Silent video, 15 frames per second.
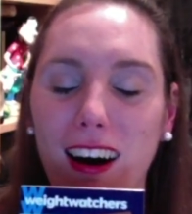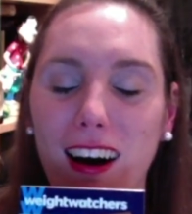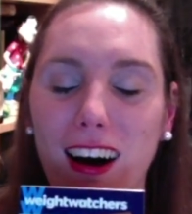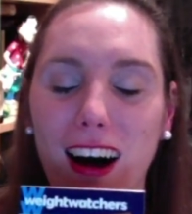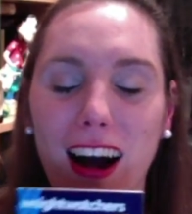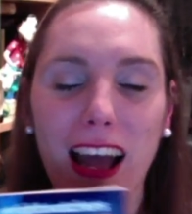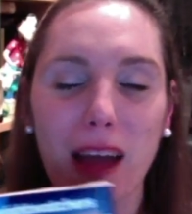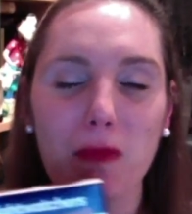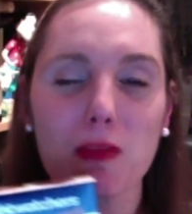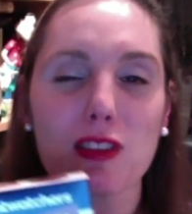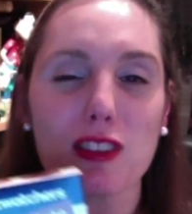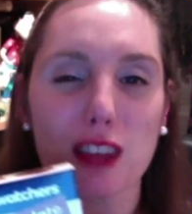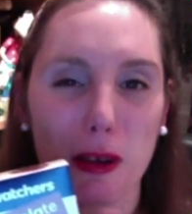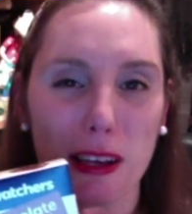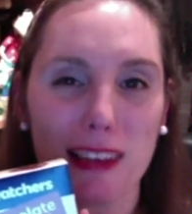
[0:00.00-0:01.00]
I am
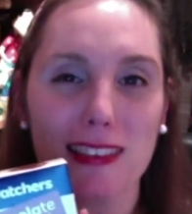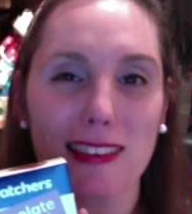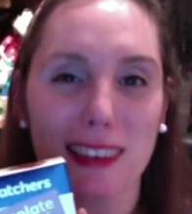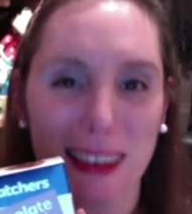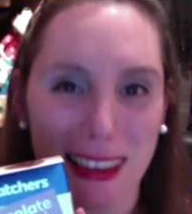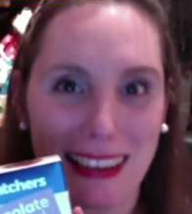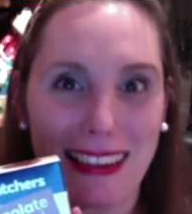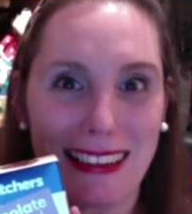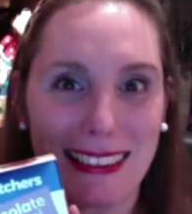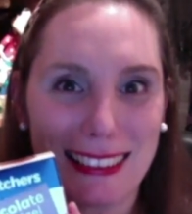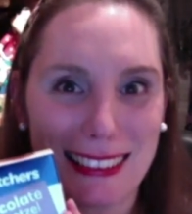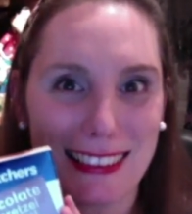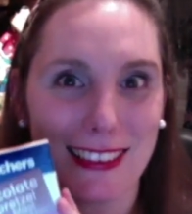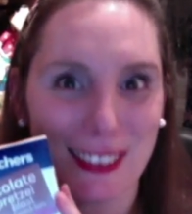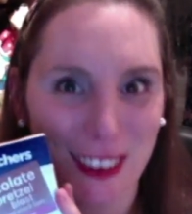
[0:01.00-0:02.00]
so excited
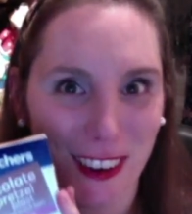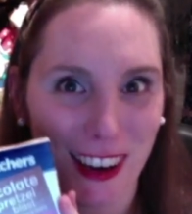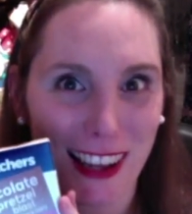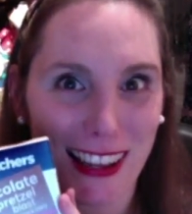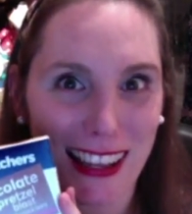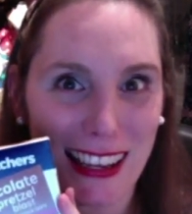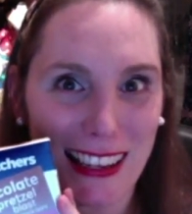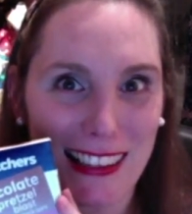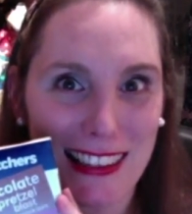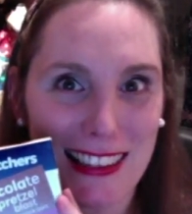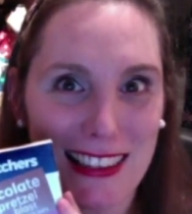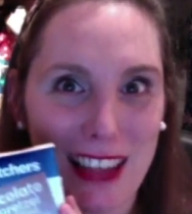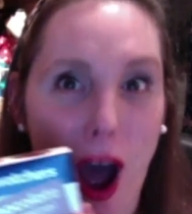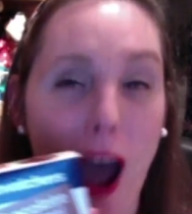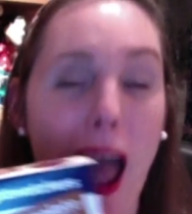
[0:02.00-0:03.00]
to try this.
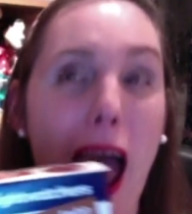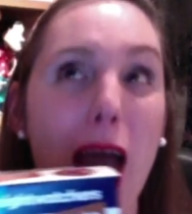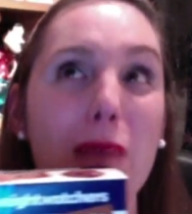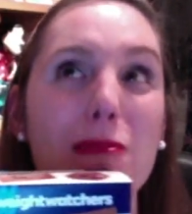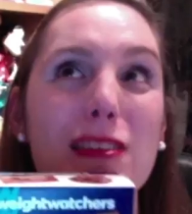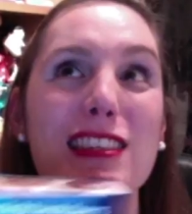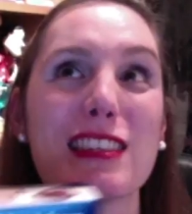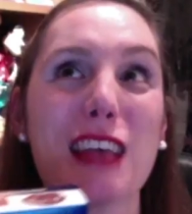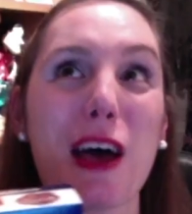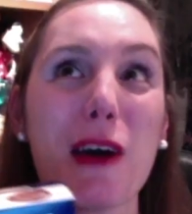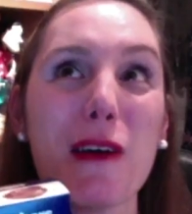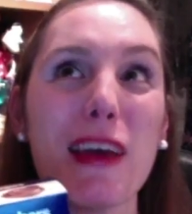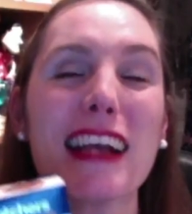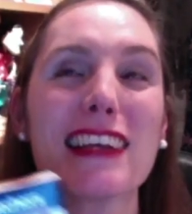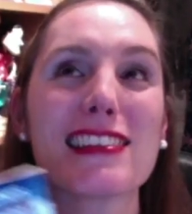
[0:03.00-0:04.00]
I am so
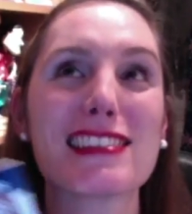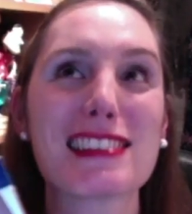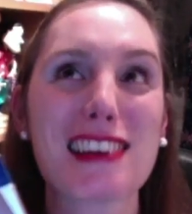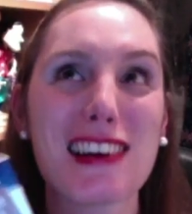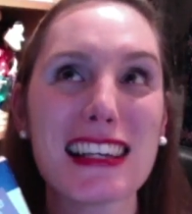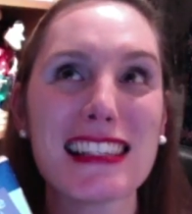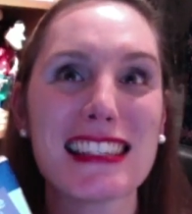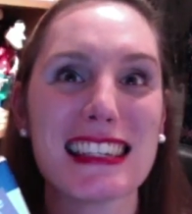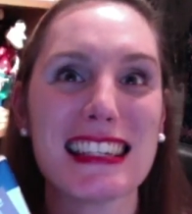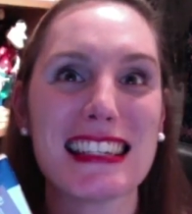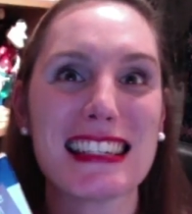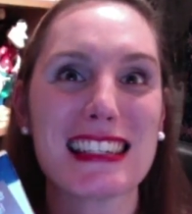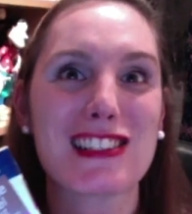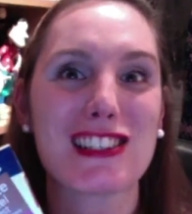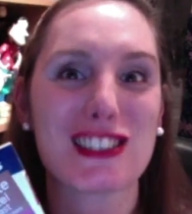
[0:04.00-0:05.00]
excited
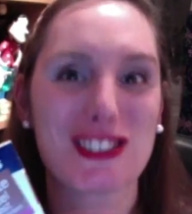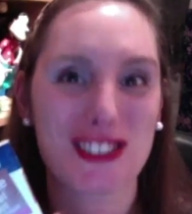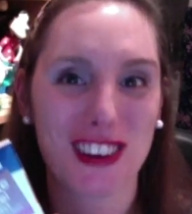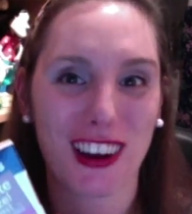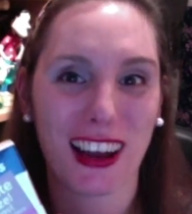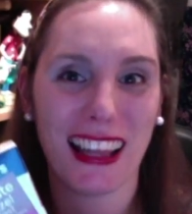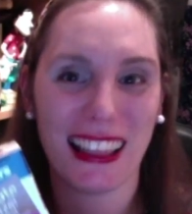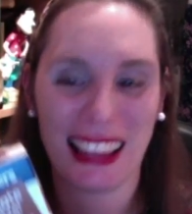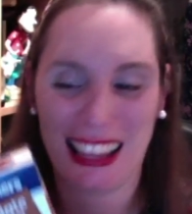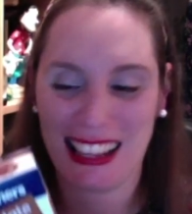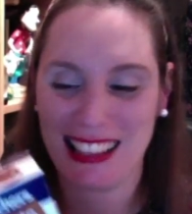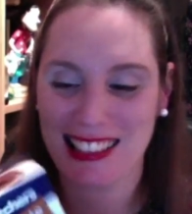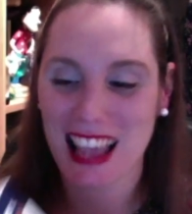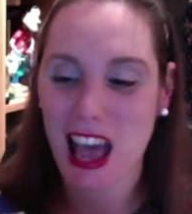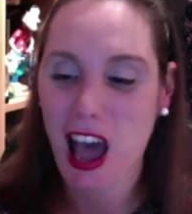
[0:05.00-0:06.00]
to try this.